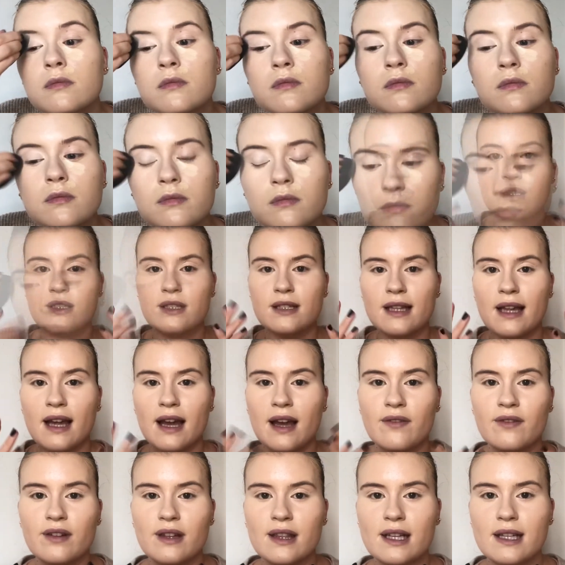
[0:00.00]
Just let
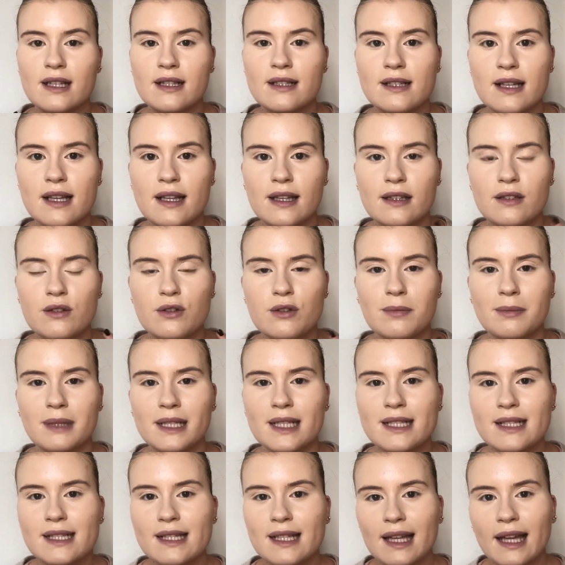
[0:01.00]
everything sink into my
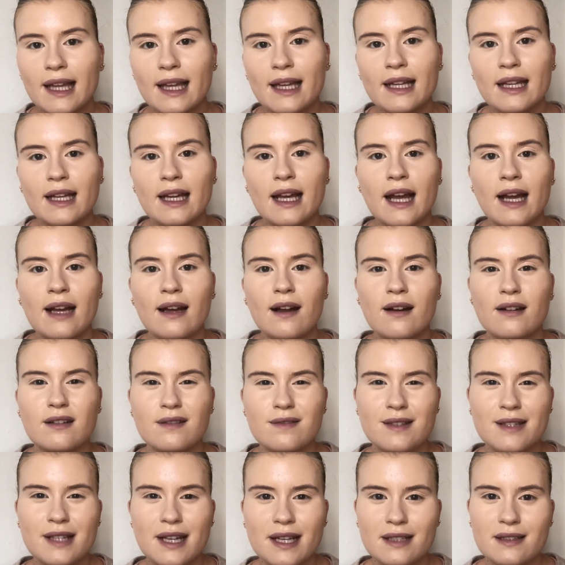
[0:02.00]
skin and kind of
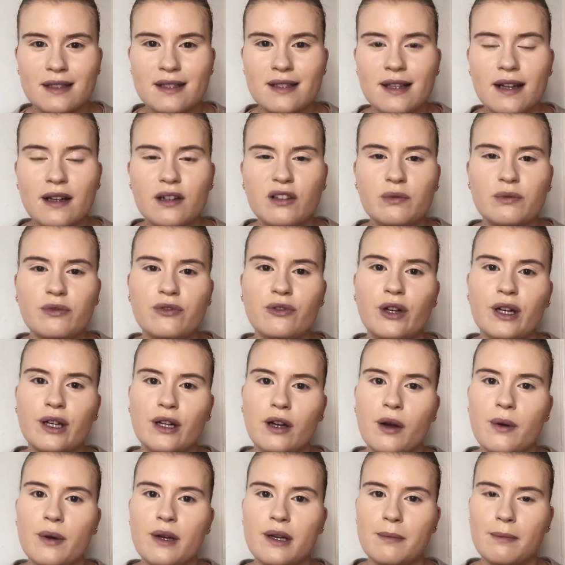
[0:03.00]
set itself before I
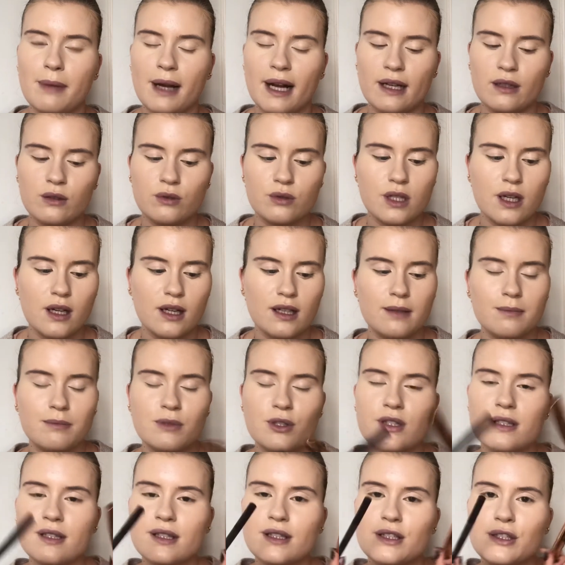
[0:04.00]
go in and powder. And I'm
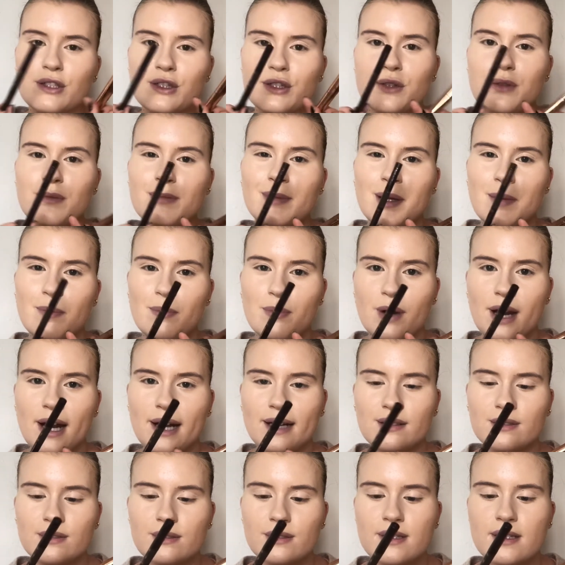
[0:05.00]
just going to do my
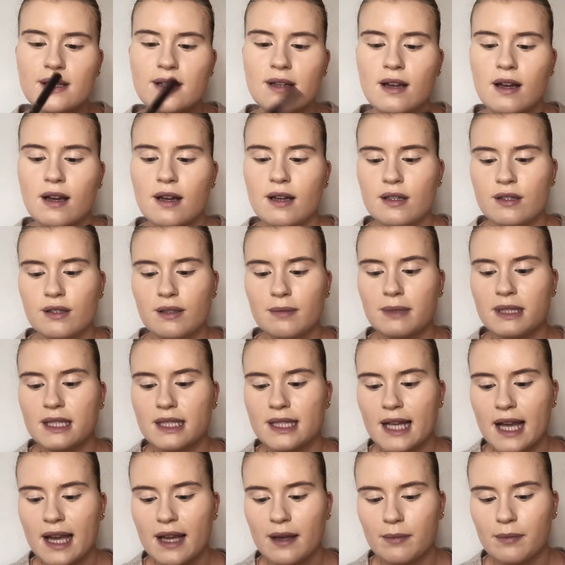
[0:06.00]
brows. So I'm going to
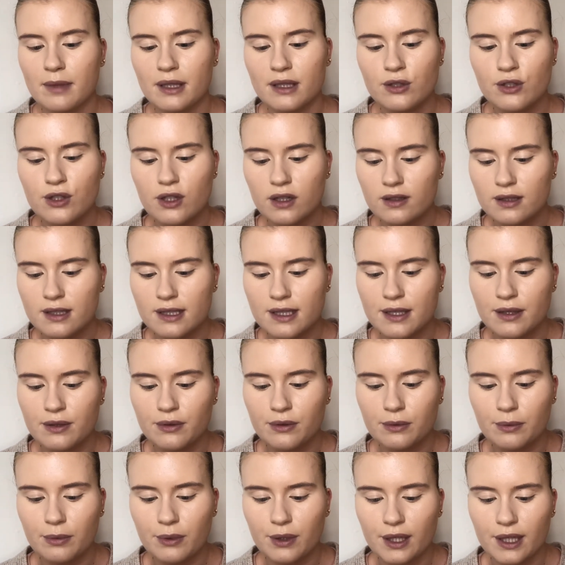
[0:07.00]
take my Charlotte
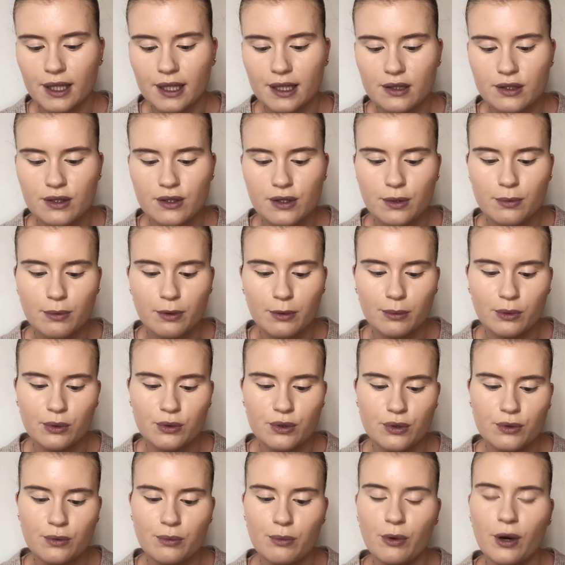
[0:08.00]
Tilbury
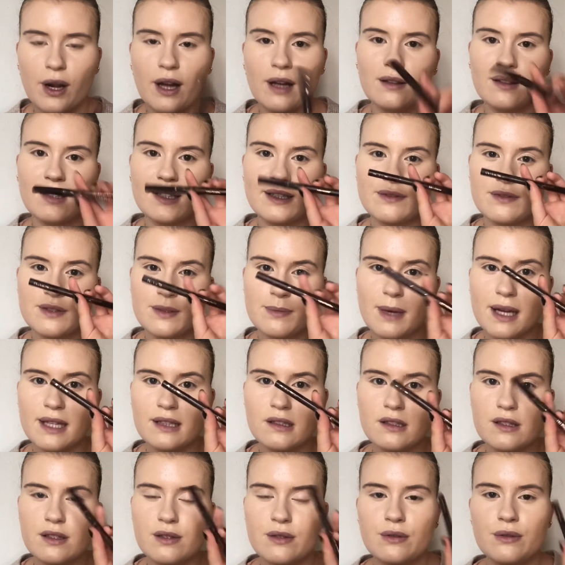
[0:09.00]
Supermodel Brow Lift
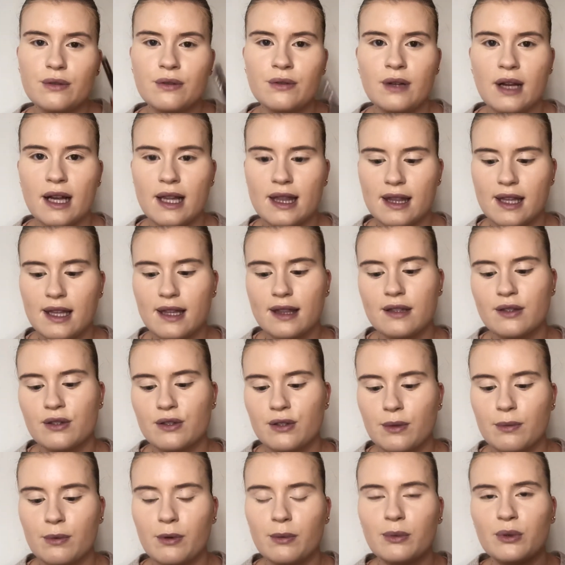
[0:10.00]
Pencil and then the
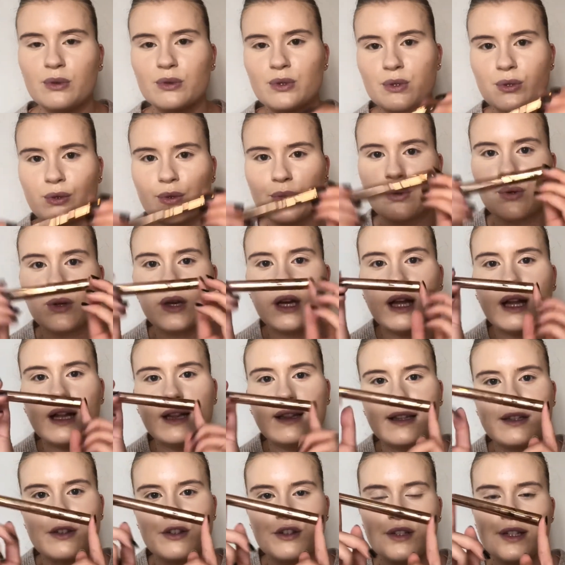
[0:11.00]
Supermodel
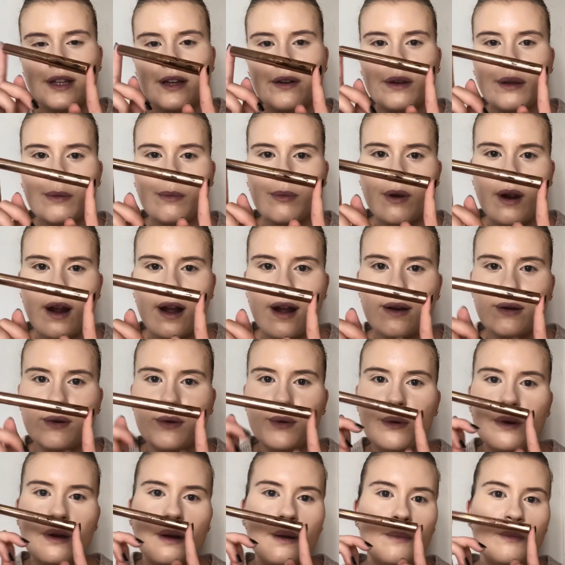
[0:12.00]
Legendary
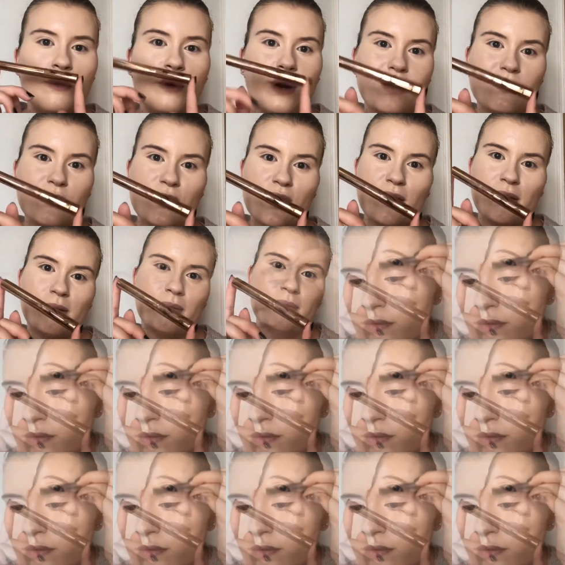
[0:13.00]
Brow Gel.